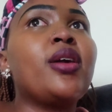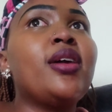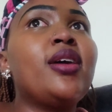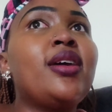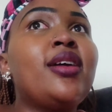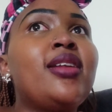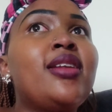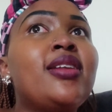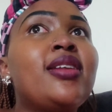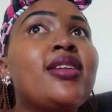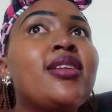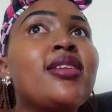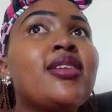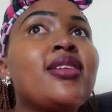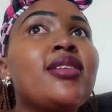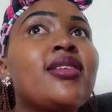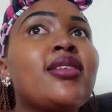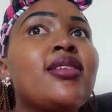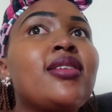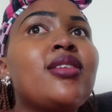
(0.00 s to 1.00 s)
And
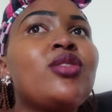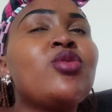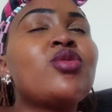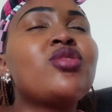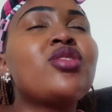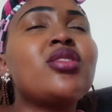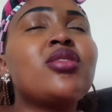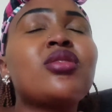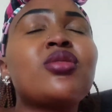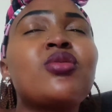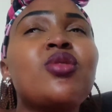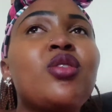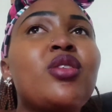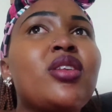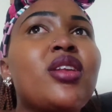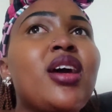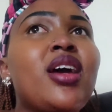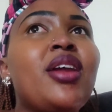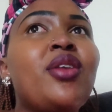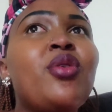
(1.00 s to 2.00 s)
it was just
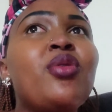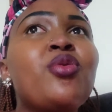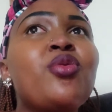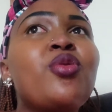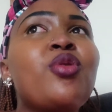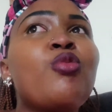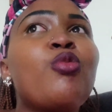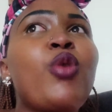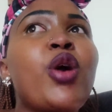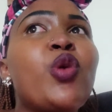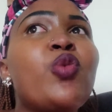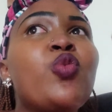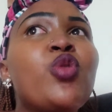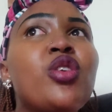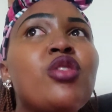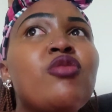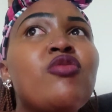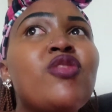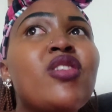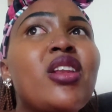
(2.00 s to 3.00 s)
God. I don't know why we're
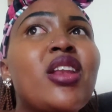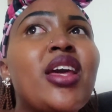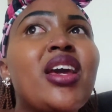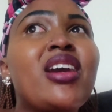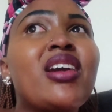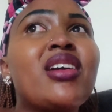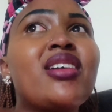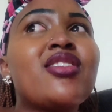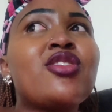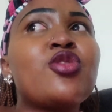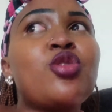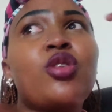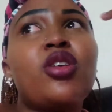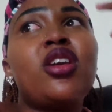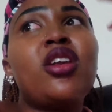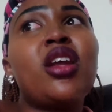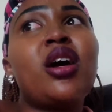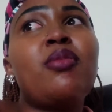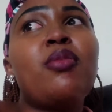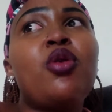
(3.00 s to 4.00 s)
even like
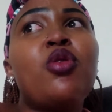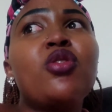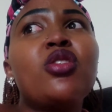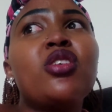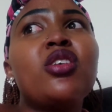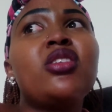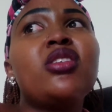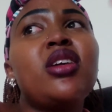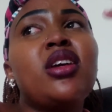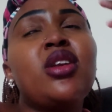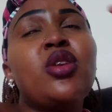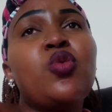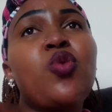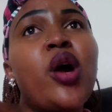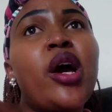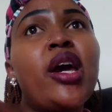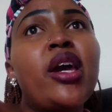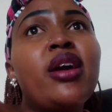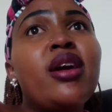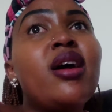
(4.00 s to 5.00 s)
talking about it, and
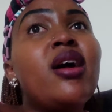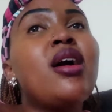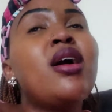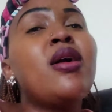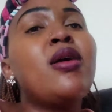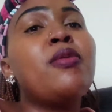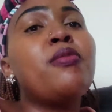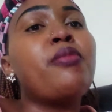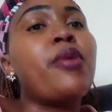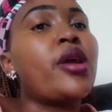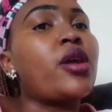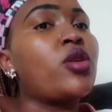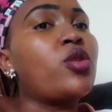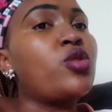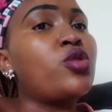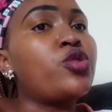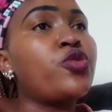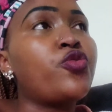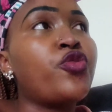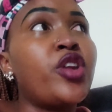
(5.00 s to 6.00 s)
why my
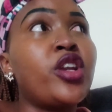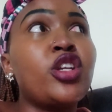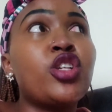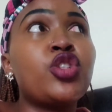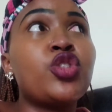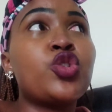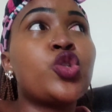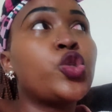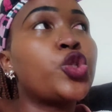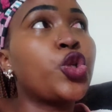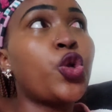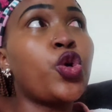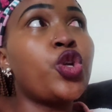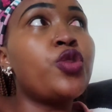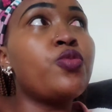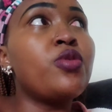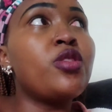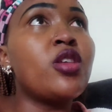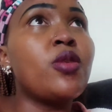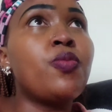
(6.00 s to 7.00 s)
close friend
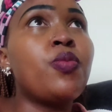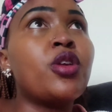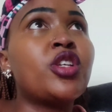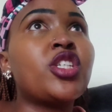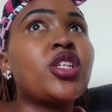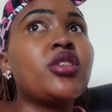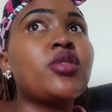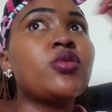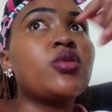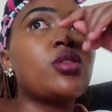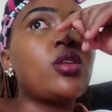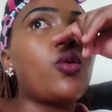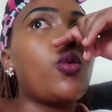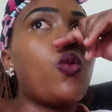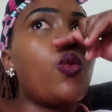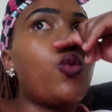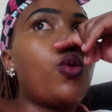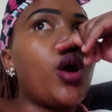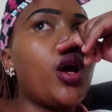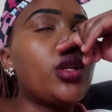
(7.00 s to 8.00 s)
showed me the picture and was like,
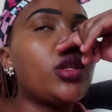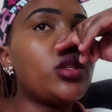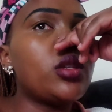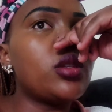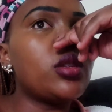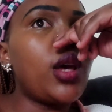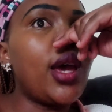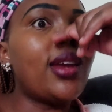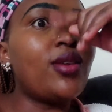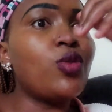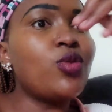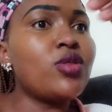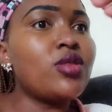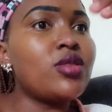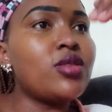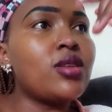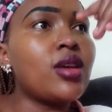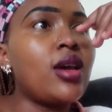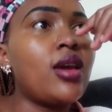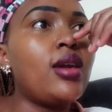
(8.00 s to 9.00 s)
what? I know
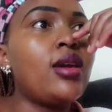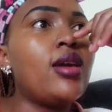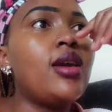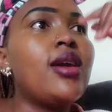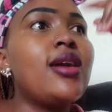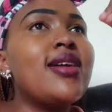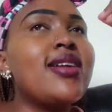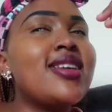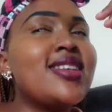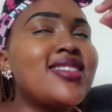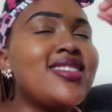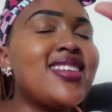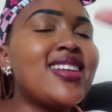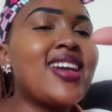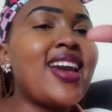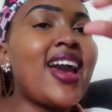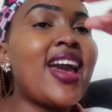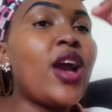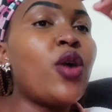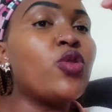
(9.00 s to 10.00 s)
this guy. He's
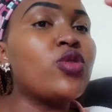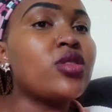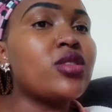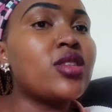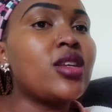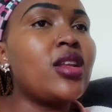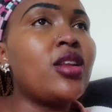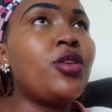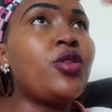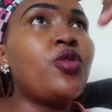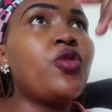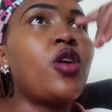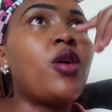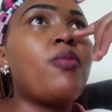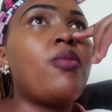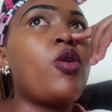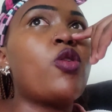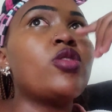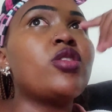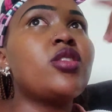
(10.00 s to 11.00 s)
the guy I was telling you
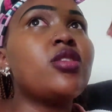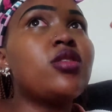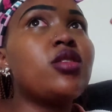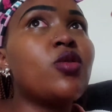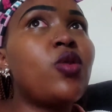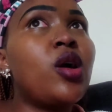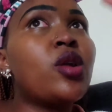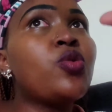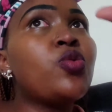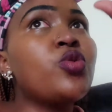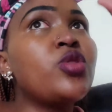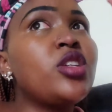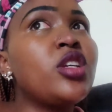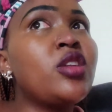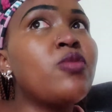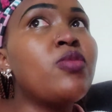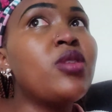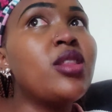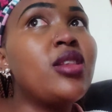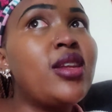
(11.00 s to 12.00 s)
about. He's the one who
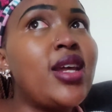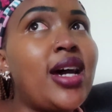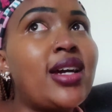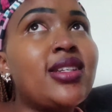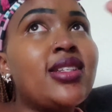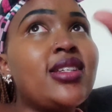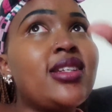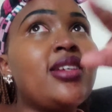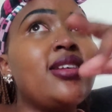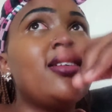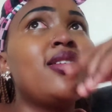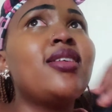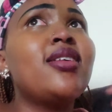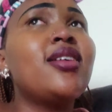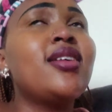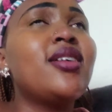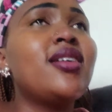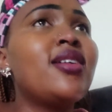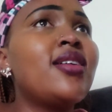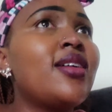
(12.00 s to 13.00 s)
did me dirty.
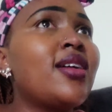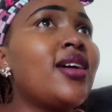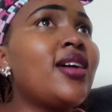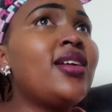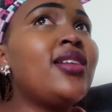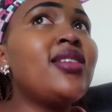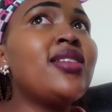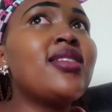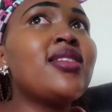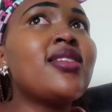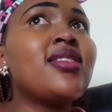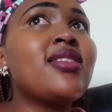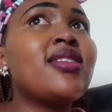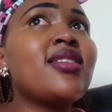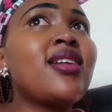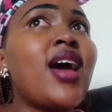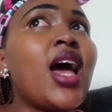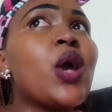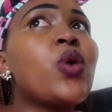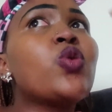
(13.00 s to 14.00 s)
And
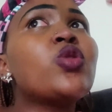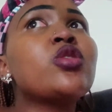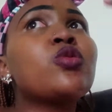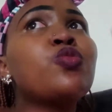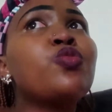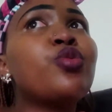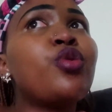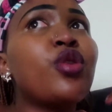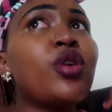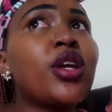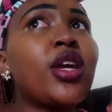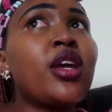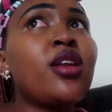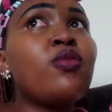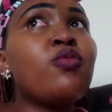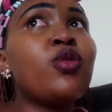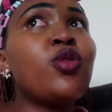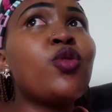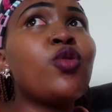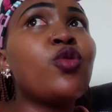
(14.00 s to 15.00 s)
I was
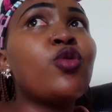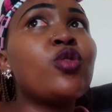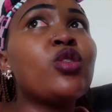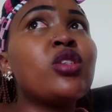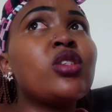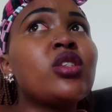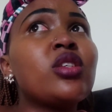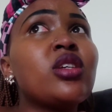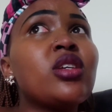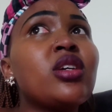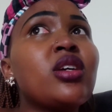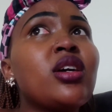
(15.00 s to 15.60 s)
broken because